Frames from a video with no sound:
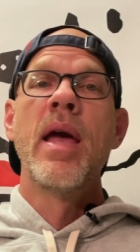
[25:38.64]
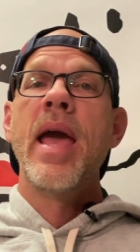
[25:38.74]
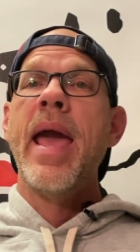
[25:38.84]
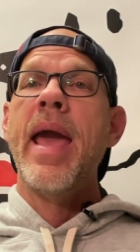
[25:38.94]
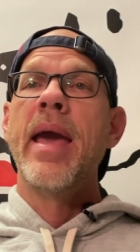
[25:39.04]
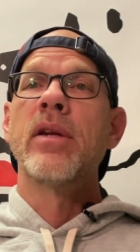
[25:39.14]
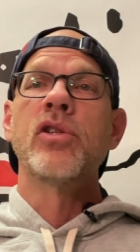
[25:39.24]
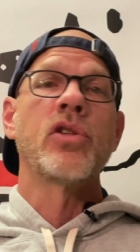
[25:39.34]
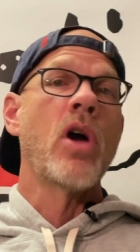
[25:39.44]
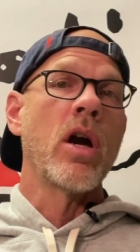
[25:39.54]
and
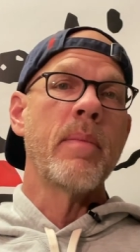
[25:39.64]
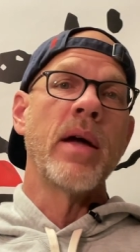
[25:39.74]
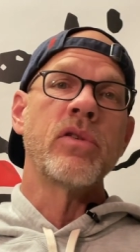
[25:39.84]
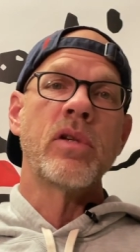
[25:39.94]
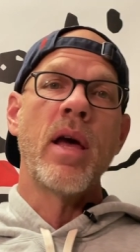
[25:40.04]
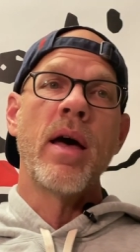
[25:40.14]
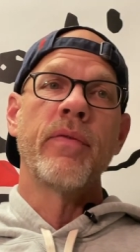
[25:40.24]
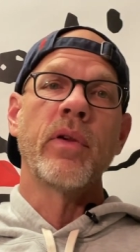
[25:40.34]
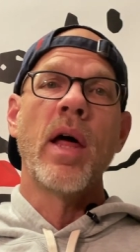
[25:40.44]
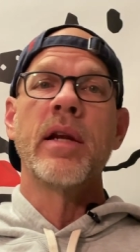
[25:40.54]
just talk about
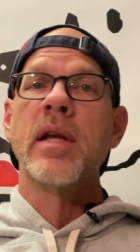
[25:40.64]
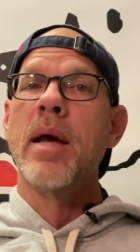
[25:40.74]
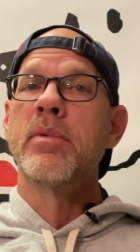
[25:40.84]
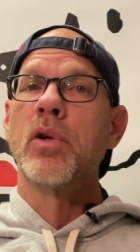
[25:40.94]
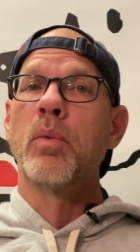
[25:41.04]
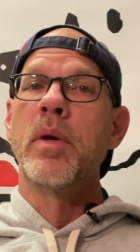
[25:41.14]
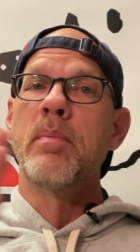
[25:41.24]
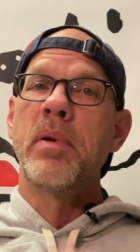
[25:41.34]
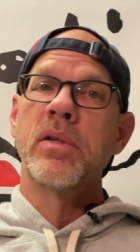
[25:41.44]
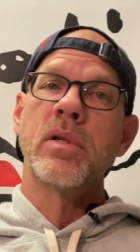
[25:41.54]
stuff. A lot of times it'll be
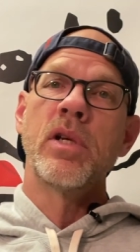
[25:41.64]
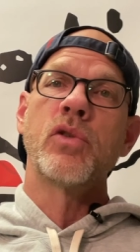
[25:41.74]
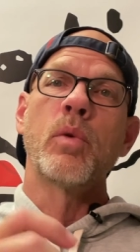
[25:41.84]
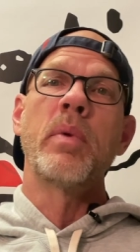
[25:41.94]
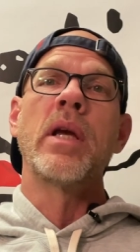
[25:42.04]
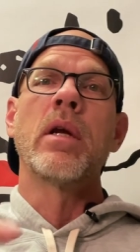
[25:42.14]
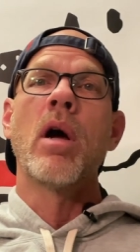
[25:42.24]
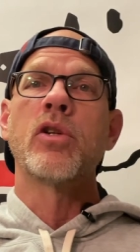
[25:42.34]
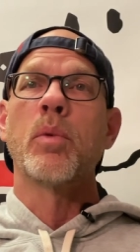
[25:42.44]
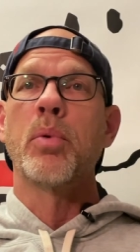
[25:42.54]
business or being an
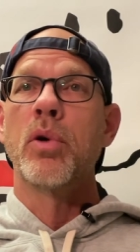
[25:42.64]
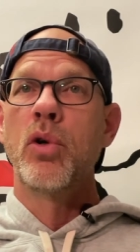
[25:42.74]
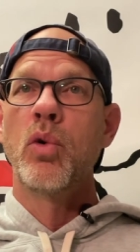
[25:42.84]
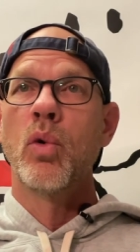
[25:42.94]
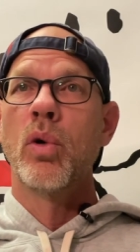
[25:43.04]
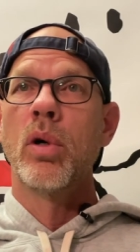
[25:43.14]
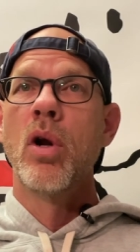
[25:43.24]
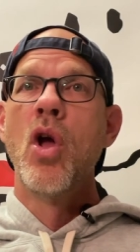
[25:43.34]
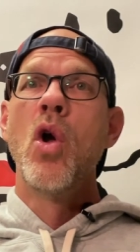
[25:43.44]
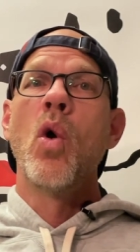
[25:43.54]
entrepreneur
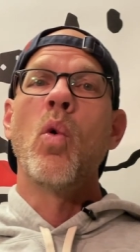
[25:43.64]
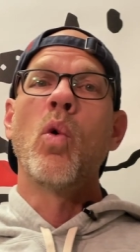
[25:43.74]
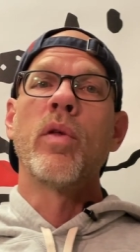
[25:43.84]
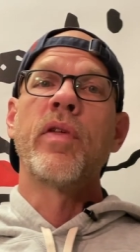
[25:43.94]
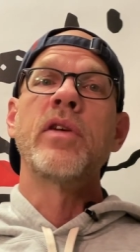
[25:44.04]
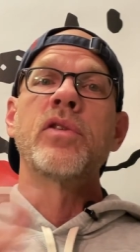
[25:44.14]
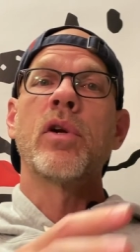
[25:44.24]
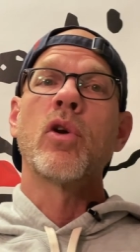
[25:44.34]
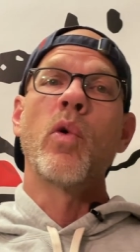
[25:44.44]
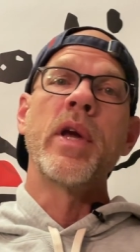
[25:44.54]
or things that
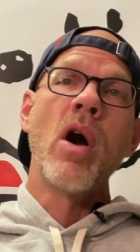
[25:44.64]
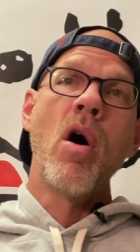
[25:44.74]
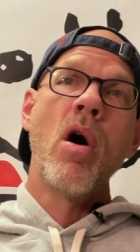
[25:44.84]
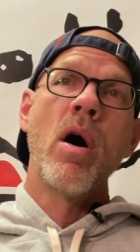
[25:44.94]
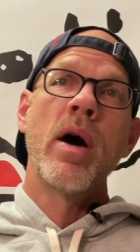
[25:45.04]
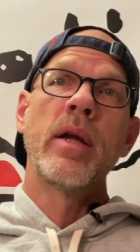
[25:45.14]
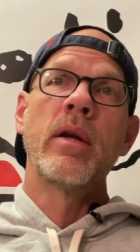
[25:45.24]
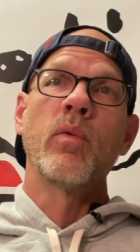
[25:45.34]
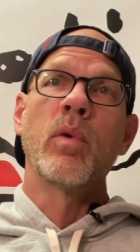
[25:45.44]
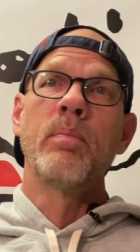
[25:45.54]
are going
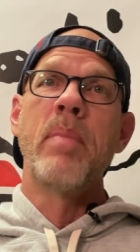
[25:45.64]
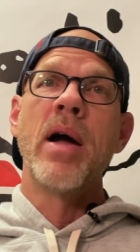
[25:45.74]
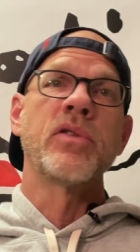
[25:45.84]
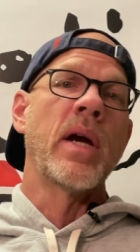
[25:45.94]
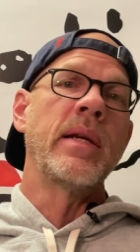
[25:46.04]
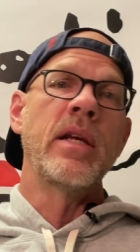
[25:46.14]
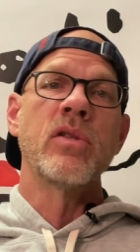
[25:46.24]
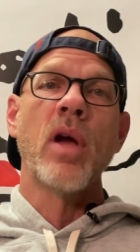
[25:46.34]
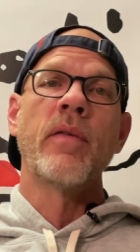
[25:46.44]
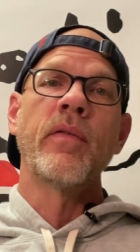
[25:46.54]
on. We'll bounce
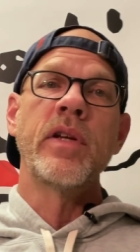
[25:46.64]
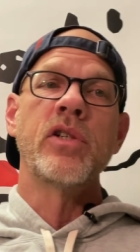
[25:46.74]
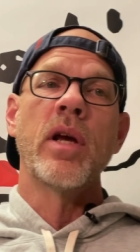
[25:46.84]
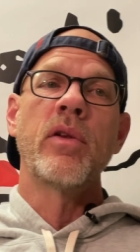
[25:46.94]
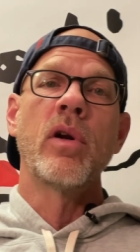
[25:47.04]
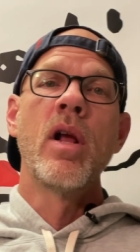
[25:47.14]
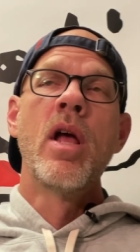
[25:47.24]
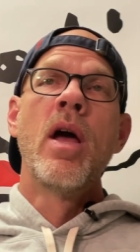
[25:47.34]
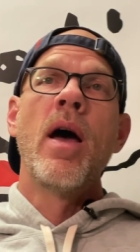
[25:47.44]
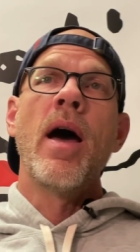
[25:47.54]
ideas off of each other.
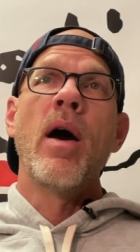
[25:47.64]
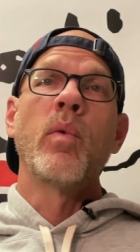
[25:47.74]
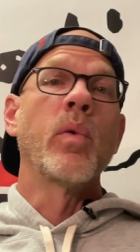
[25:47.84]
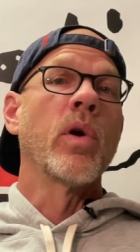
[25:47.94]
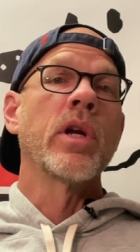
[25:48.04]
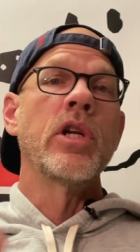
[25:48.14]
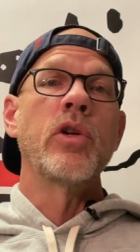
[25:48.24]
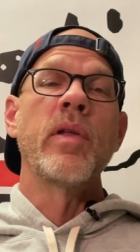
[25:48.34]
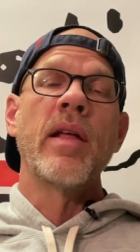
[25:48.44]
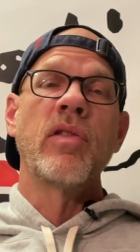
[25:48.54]
Uh, we were going to
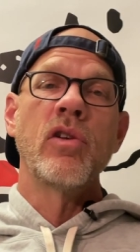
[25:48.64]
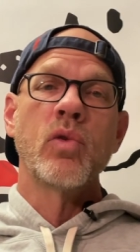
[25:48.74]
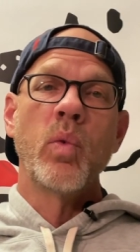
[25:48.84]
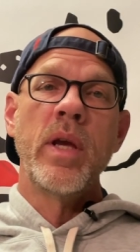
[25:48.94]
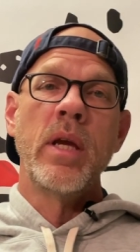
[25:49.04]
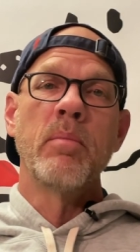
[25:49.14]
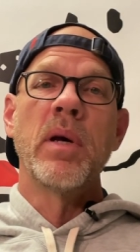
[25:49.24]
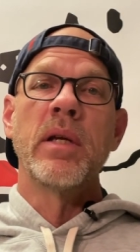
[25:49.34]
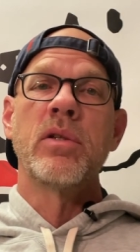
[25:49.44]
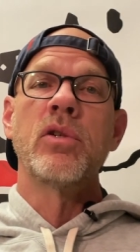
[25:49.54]
do that this week,
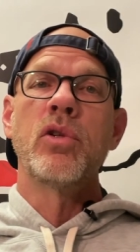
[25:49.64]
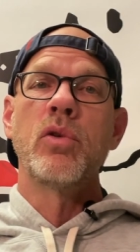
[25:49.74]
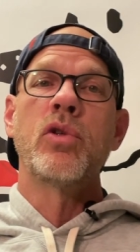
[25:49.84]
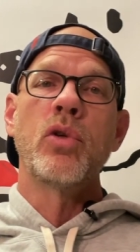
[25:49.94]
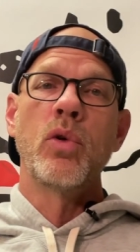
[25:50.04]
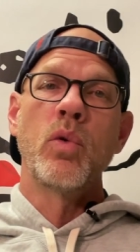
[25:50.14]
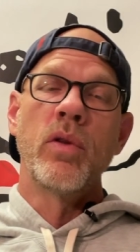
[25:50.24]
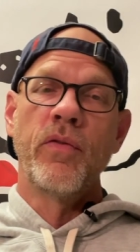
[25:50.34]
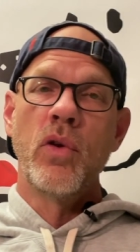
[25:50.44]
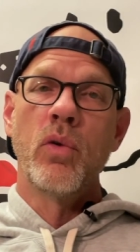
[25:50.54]
but due to
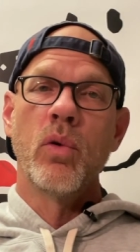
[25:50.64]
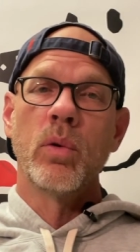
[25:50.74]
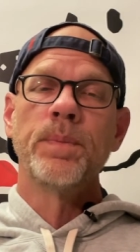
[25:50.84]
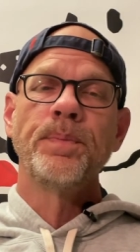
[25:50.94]
the funeral,